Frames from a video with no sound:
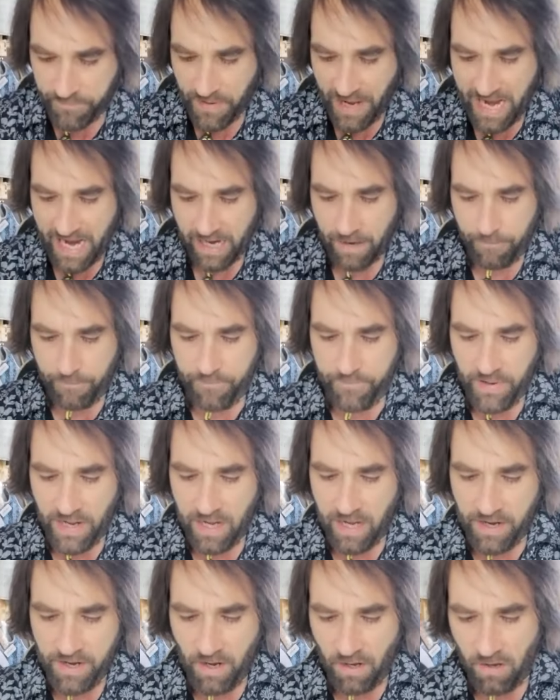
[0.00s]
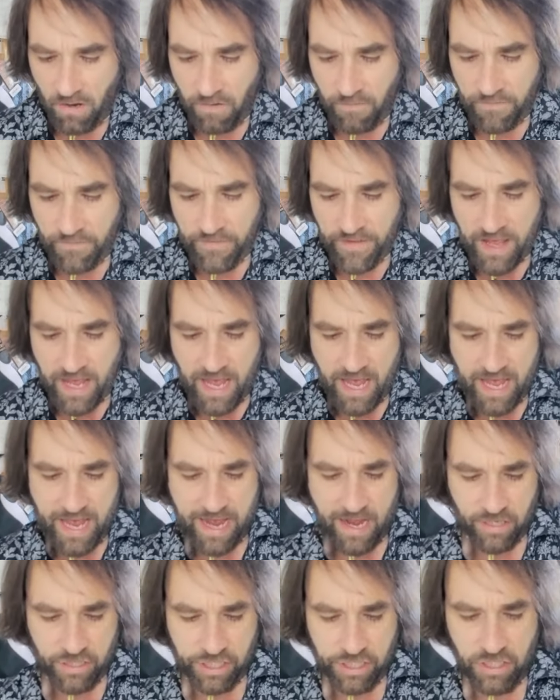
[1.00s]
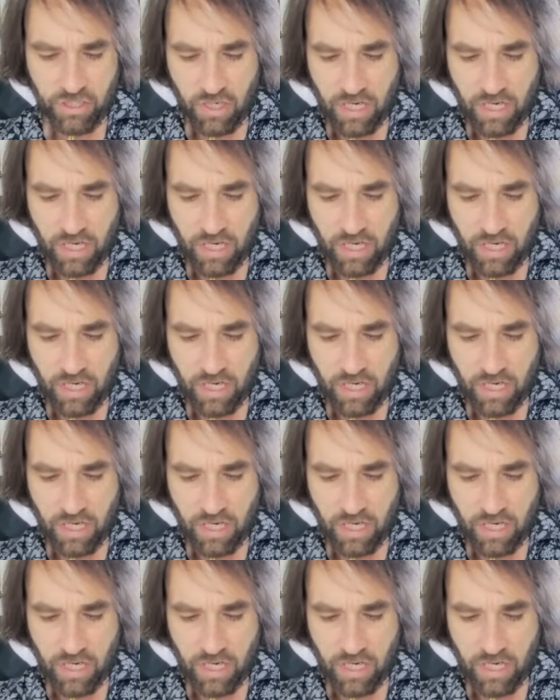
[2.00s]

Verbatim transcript: back bun of the hair. She's